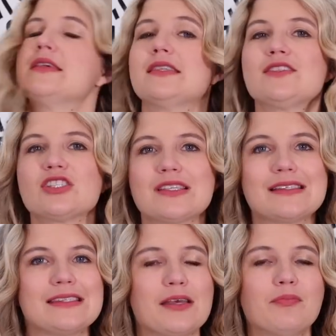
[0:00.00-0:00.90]
This is just a
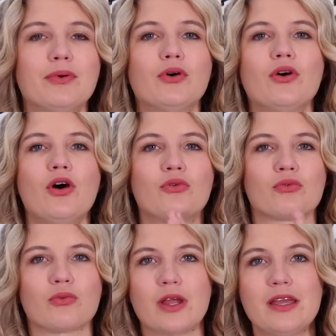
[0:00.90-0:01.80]

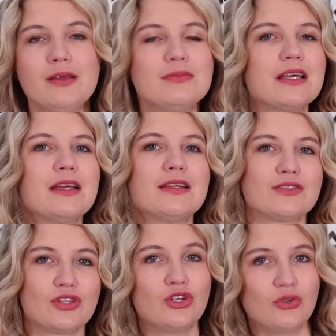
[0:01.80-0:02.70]
simple
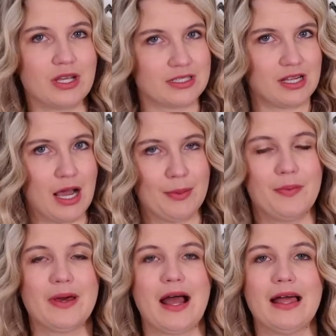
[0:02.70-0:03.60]
ribbed tunic
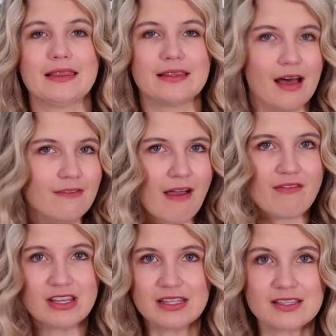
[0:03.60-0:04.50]
top, but I love
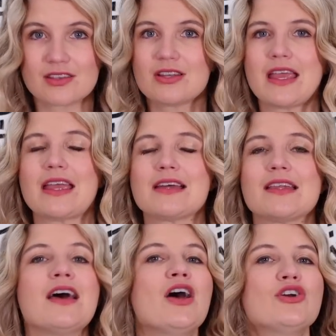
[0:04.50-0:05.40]
having these on
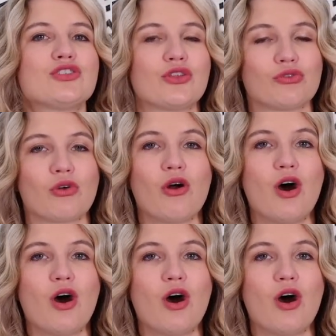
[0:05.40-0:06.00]
hand to throw